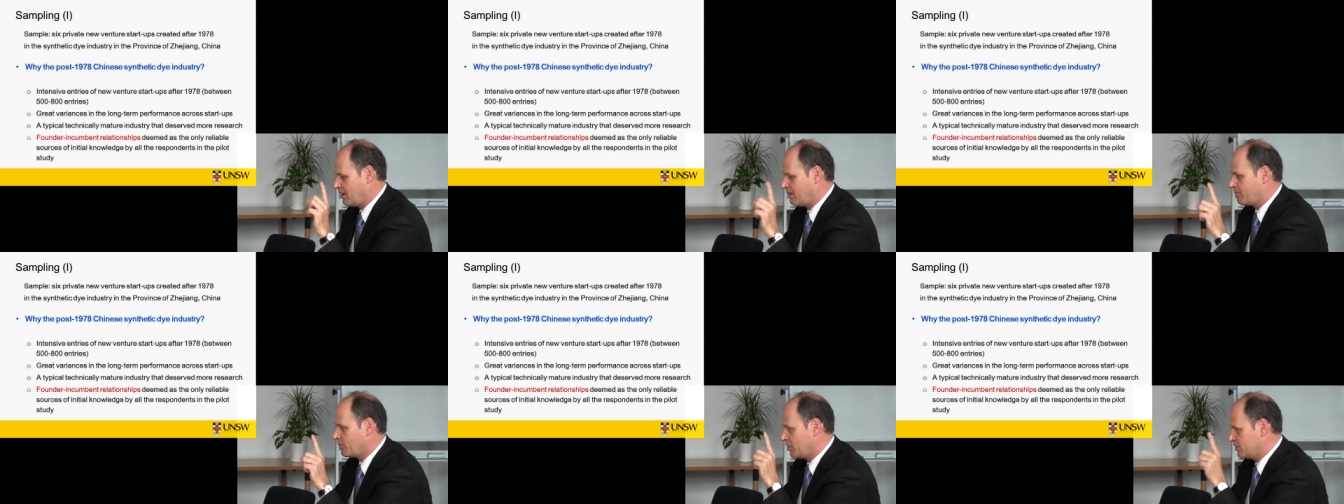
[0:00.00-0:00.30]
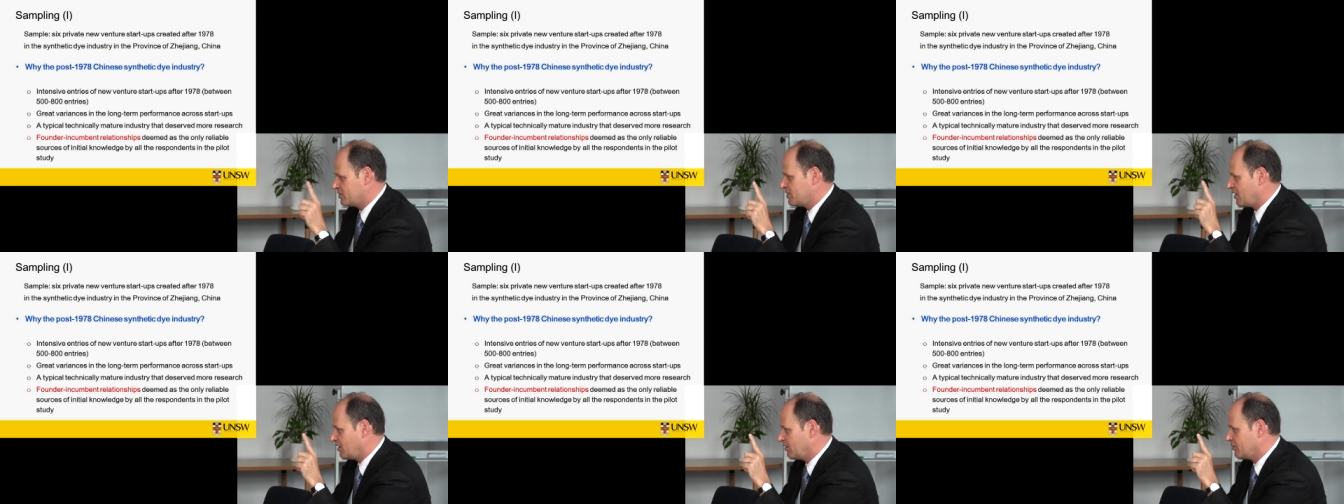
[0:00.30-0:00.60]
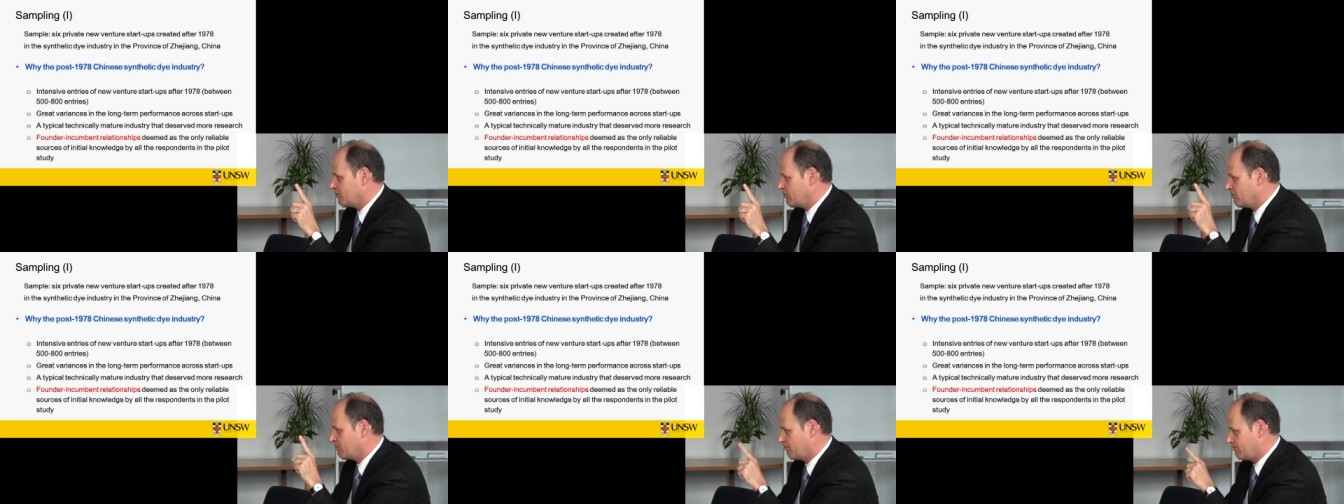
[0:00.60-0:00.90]
I'm going to
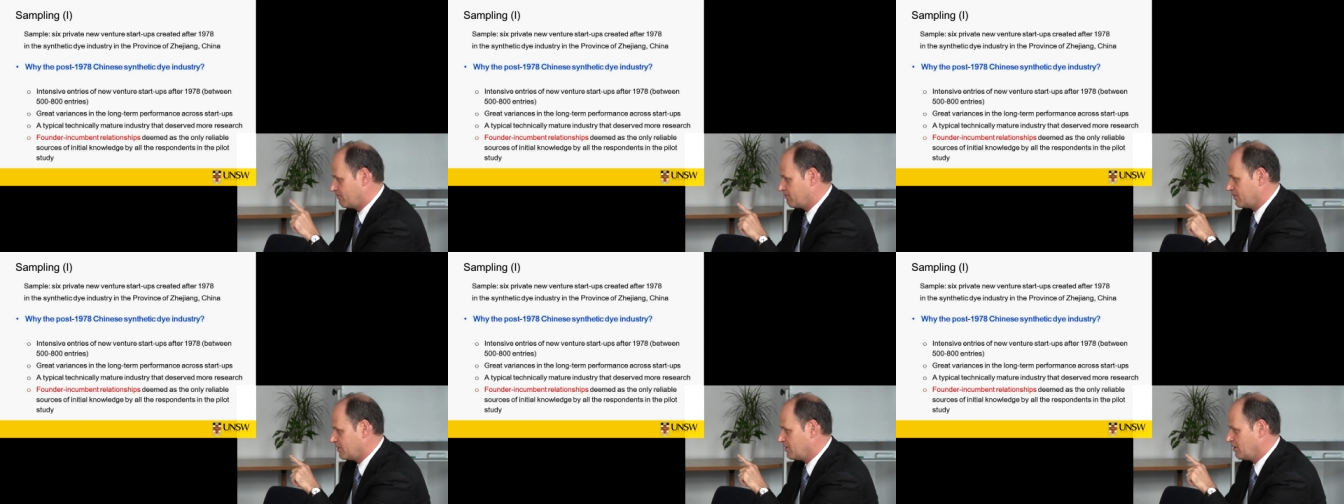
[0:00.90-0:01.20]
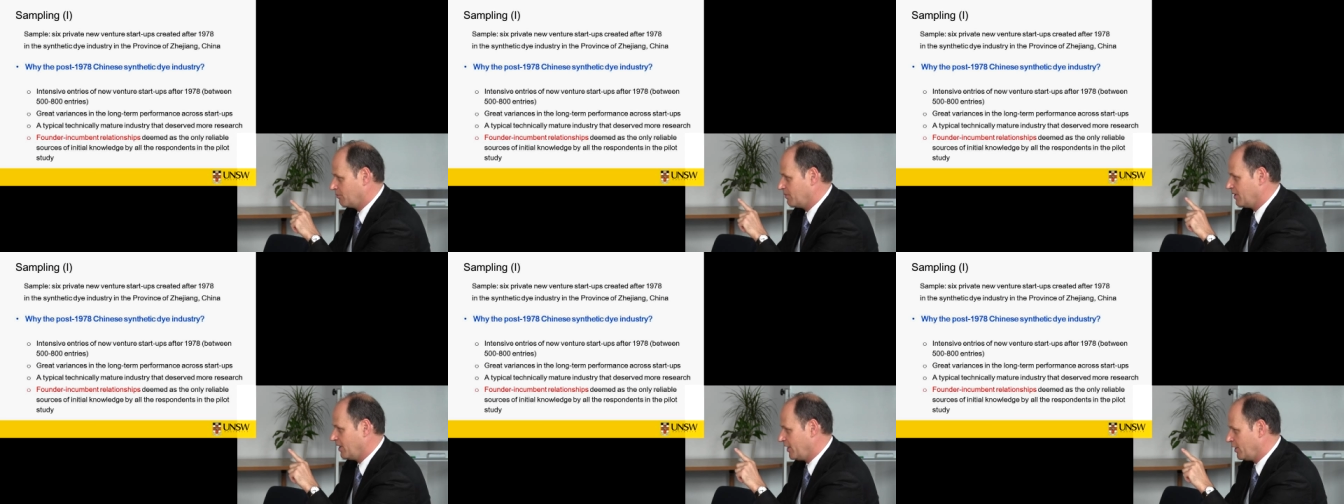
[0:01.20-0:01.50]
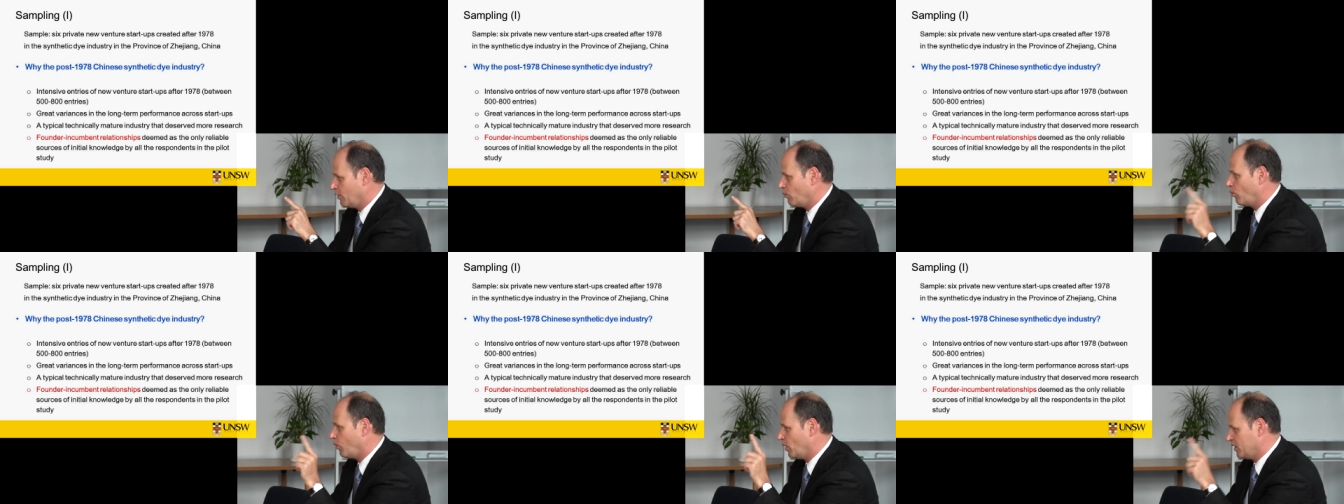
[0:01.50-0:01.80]
tell you a little bit
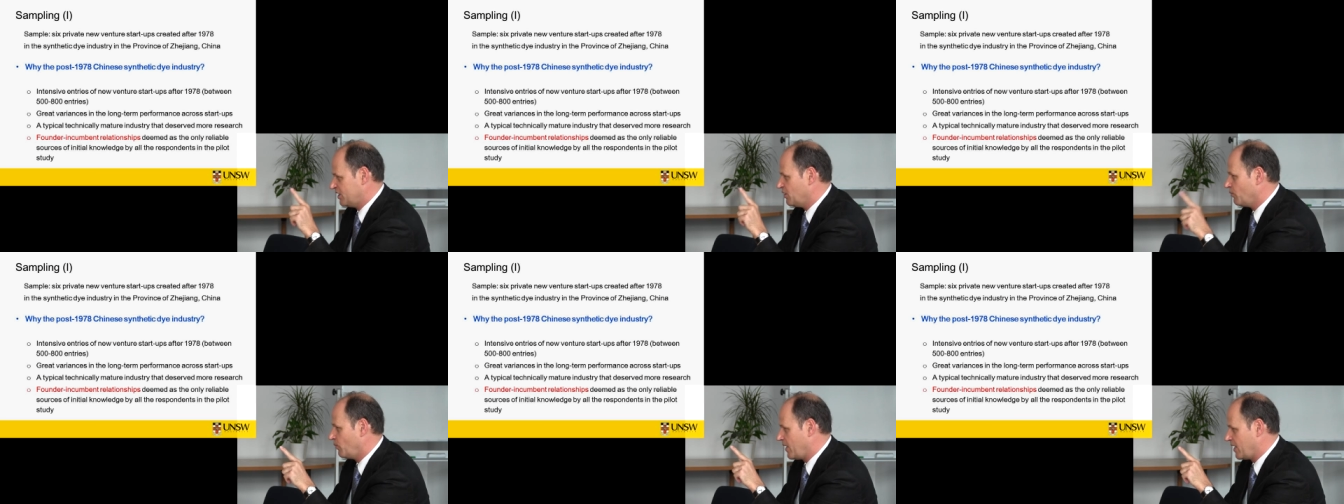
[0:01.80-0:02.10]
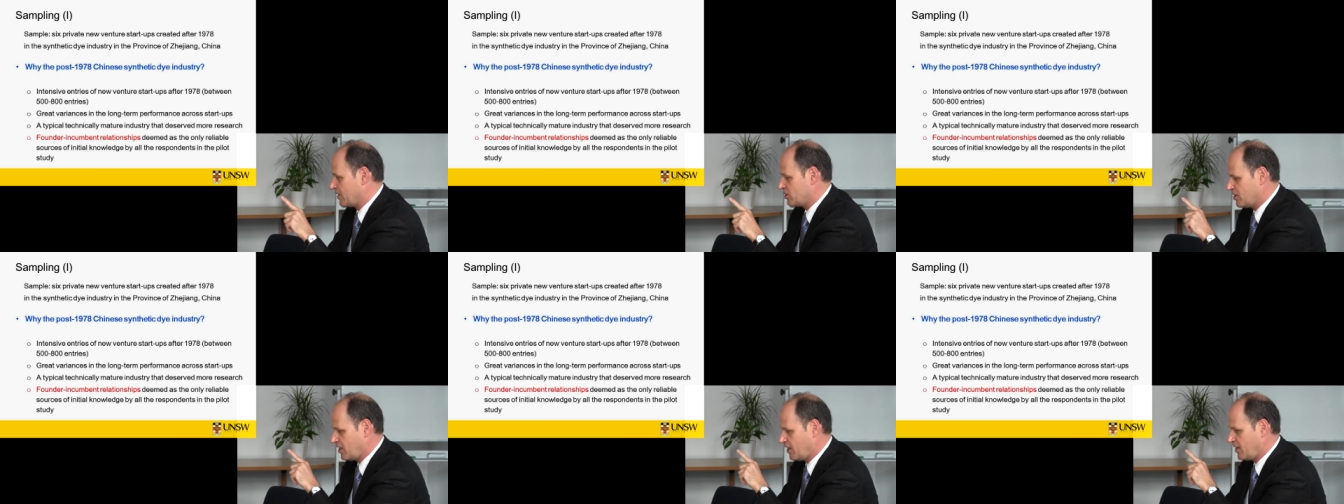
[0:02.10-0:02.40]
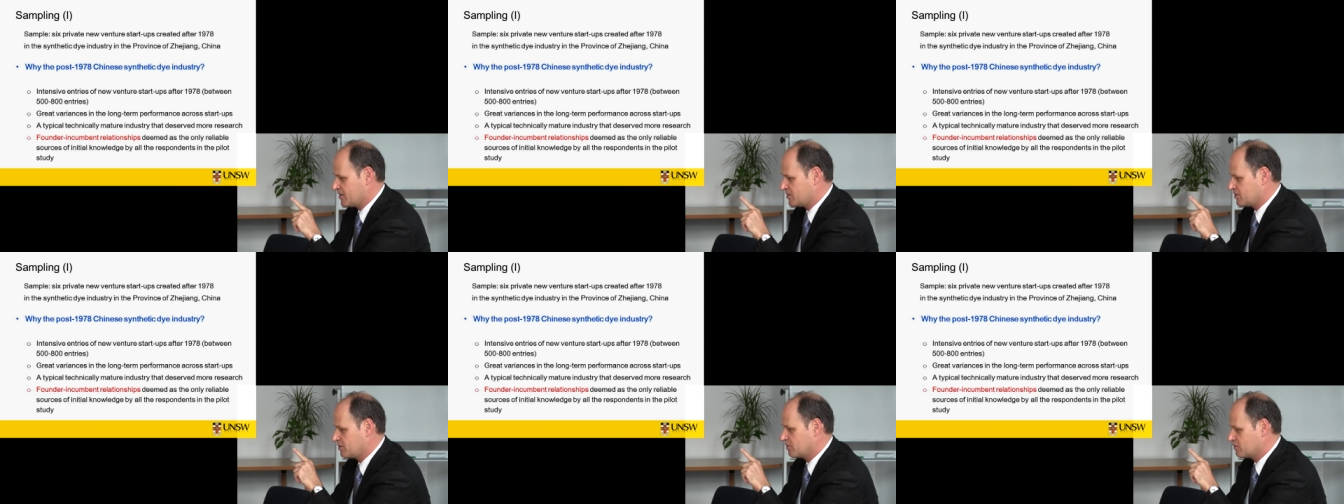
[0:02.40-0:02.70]
later what did we actually
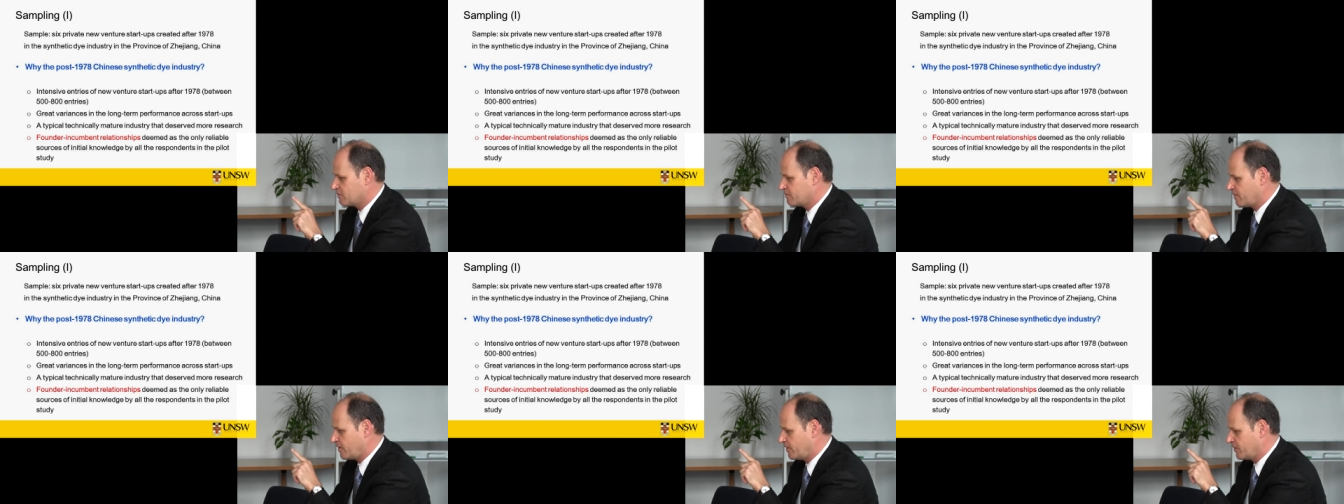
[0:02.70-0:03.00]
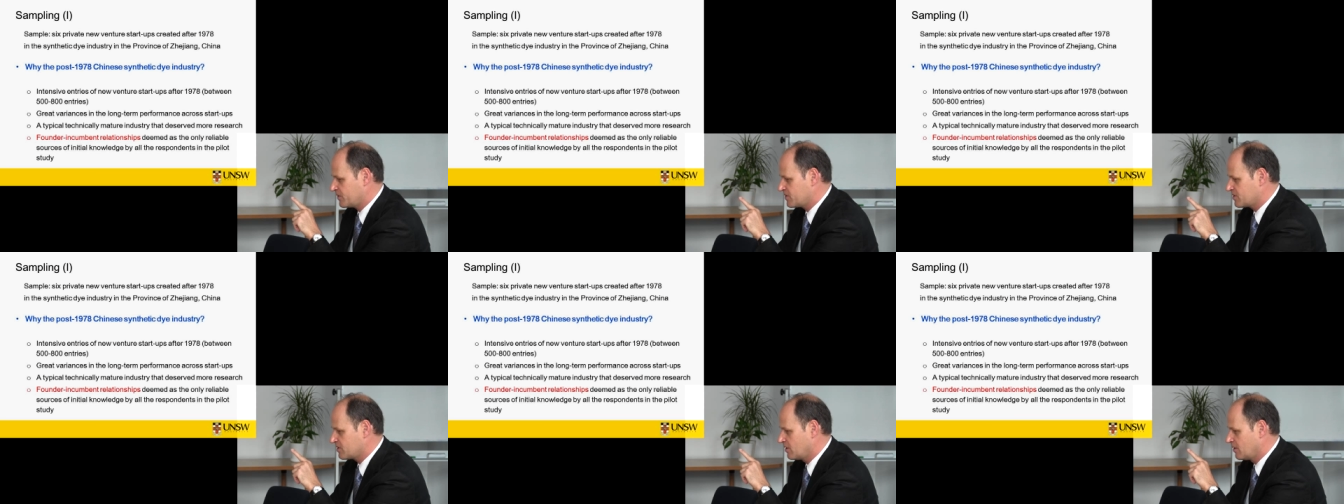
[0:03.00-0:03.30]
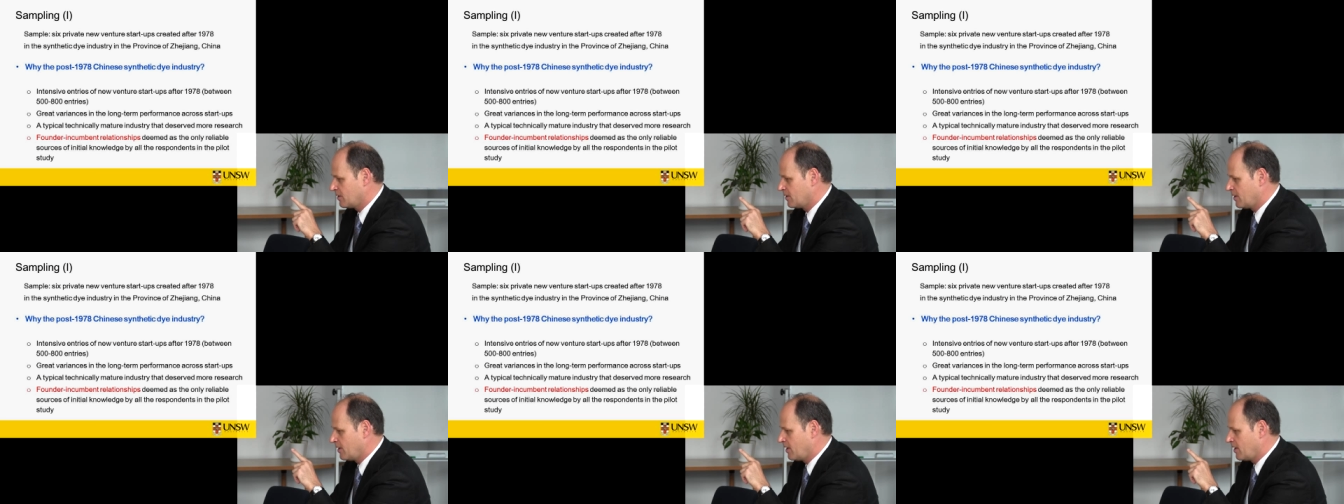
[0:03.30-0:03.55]
ask those folks.